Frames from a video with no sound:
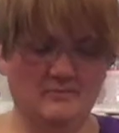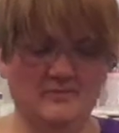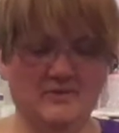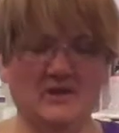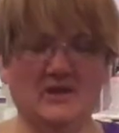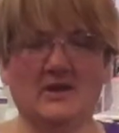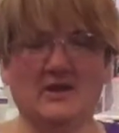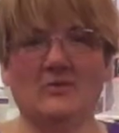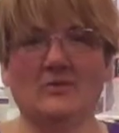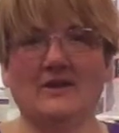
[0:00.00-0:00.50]

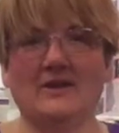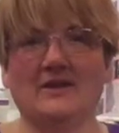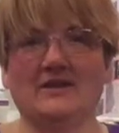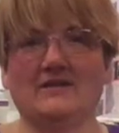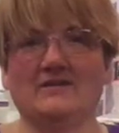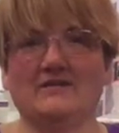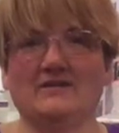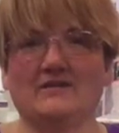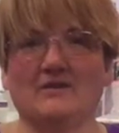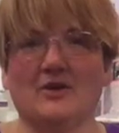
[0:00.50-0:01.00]
And then we can
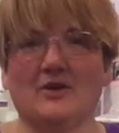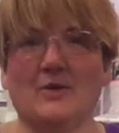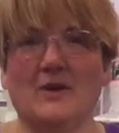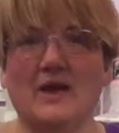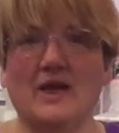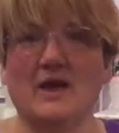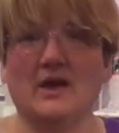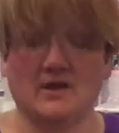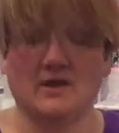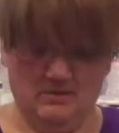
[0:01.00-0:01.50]
just go
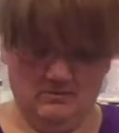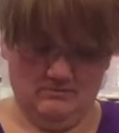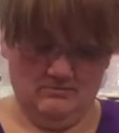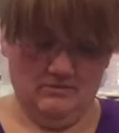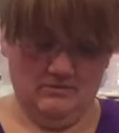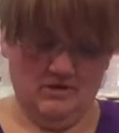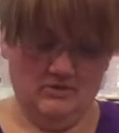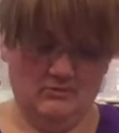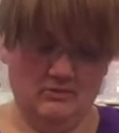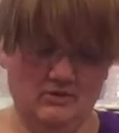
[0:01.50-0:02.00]
ahead and
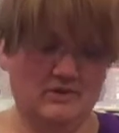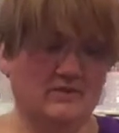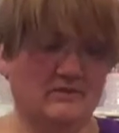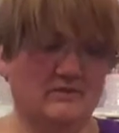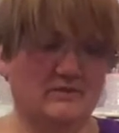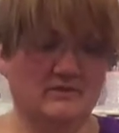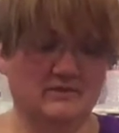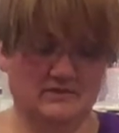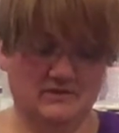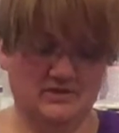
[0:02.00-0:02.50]
of
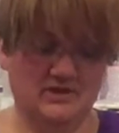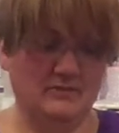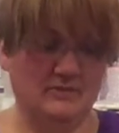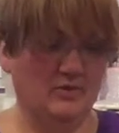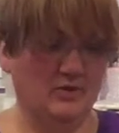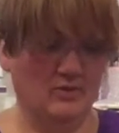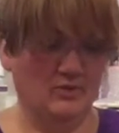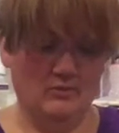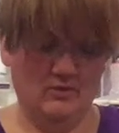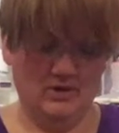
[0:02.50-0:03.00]
the
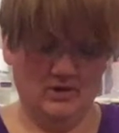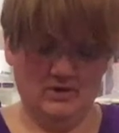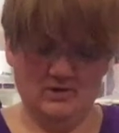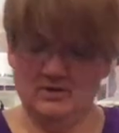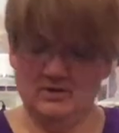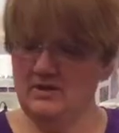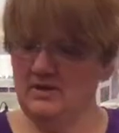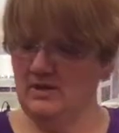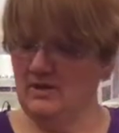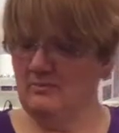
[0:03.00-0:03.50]
cheaper one
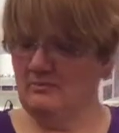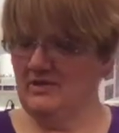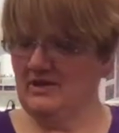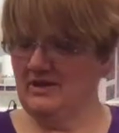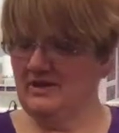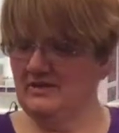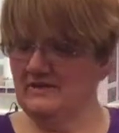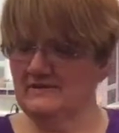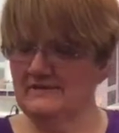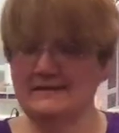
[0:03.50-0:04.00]

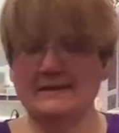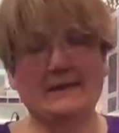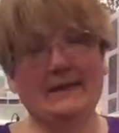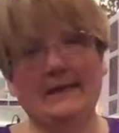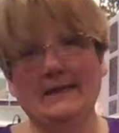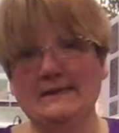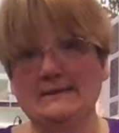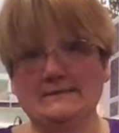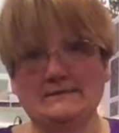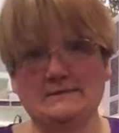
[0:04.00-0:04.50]
because
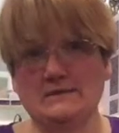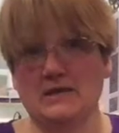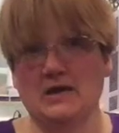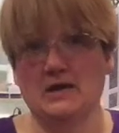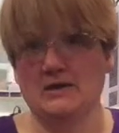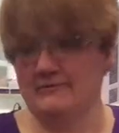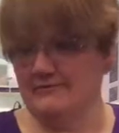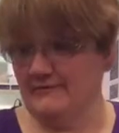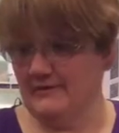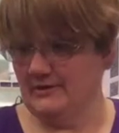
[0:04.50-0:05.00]
it's not
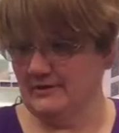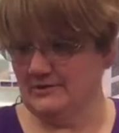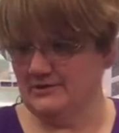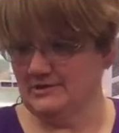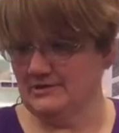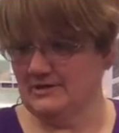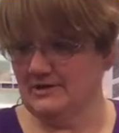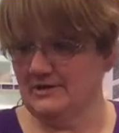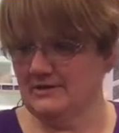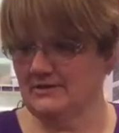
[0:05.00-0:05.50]

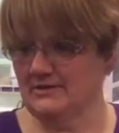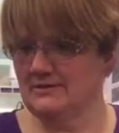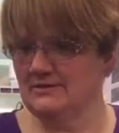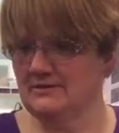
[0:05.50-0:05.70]
functioning.